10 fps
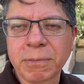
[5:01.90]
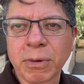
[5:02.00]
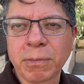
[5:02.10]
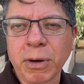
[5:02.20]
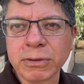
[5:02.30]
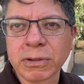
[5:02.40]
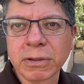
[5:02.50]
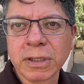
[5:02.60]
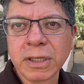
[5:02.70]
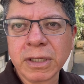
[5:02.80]
proposal?
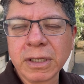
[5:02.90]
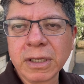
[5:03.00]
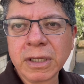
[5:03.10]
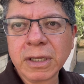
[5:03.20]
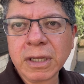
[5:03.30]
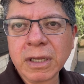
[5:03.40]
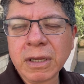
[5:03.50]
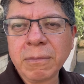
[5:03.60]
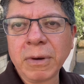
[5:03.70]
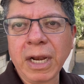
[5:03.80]

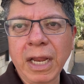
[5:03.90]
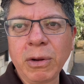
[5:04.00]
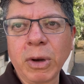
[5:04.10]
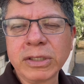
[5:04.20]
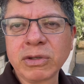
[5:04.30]
But anyway,